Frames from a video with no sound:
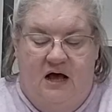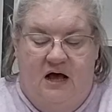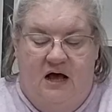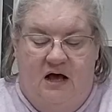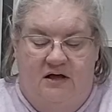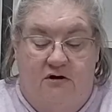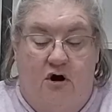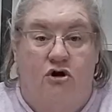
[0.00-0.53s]

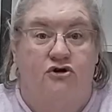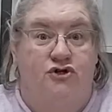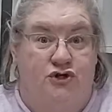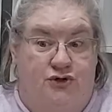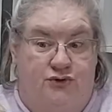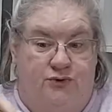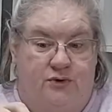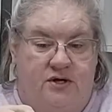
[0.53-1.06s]
There are
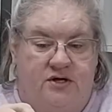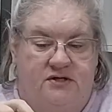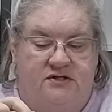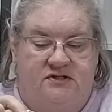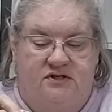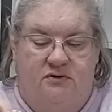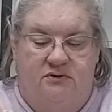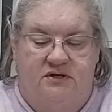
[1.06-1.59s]
two.
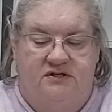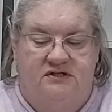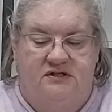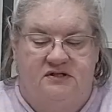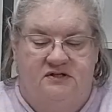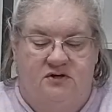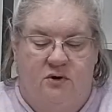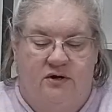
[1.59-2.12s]
So this
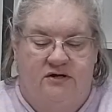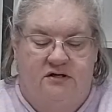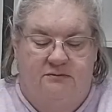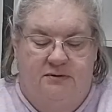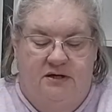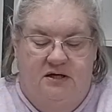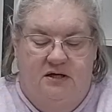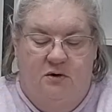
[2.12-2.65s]
is going to
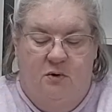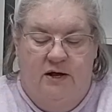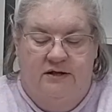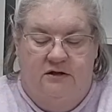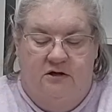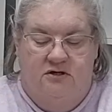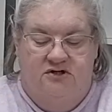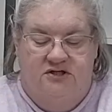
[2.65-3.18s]
be quite
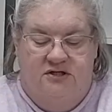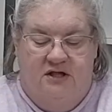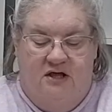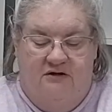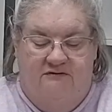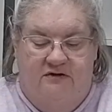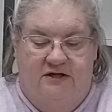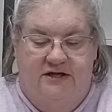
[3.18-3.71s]
large and
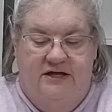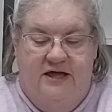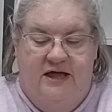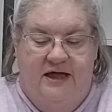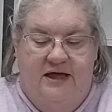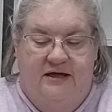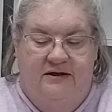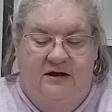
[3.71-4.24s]
lovely,
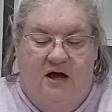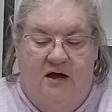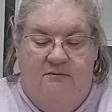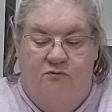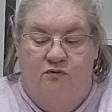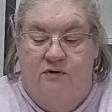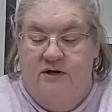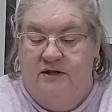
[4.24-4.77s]
and
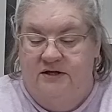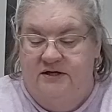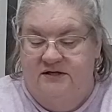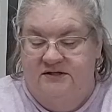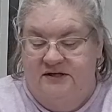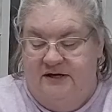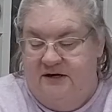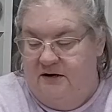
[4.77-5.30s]
I'm really
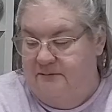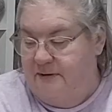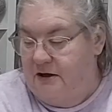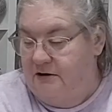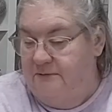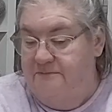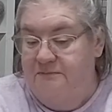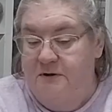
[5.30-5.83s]
excited
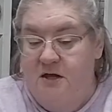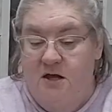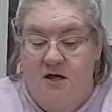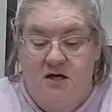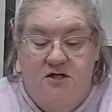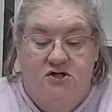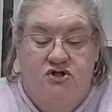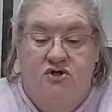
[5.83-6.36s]
about it.
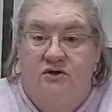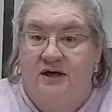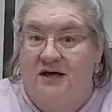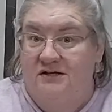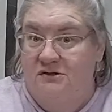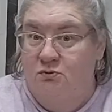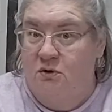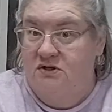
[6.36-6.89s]
So
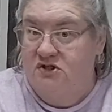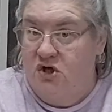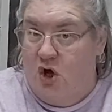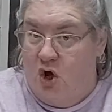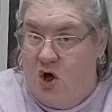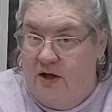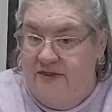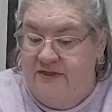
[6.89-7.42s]
that's what's
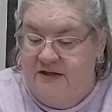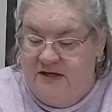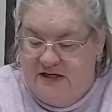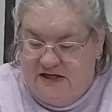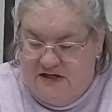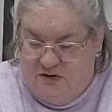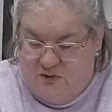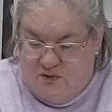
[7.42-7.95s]
on the
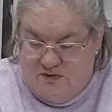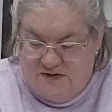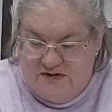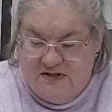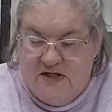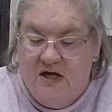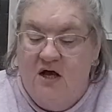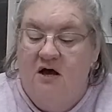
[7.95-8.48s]

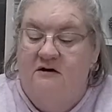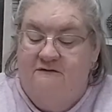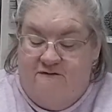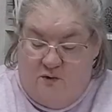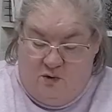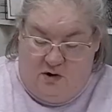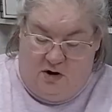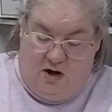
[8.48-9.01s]
needles
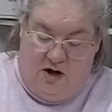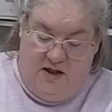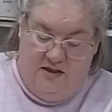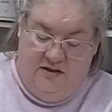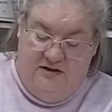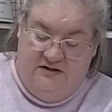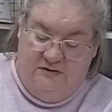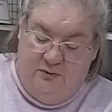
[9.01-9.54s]
for
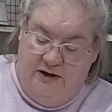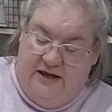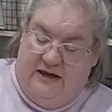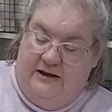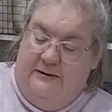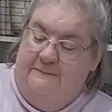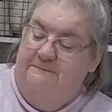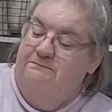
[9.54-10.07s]
this week.